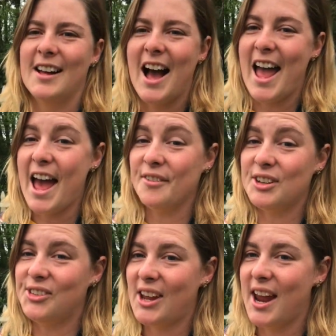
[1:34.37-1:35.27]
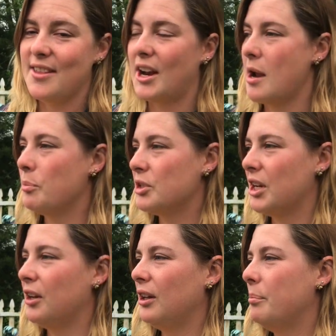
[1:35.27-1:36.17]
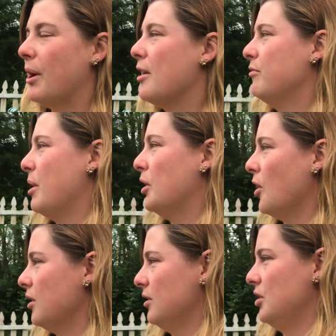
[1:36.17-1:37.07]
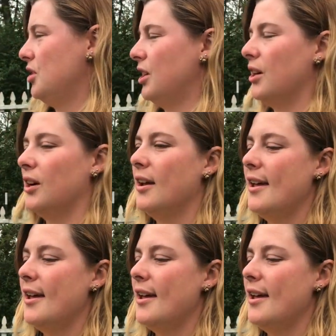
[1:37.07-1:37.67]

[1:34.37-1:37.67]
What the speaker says: I have to say that I'm particularly proud of my garden this year.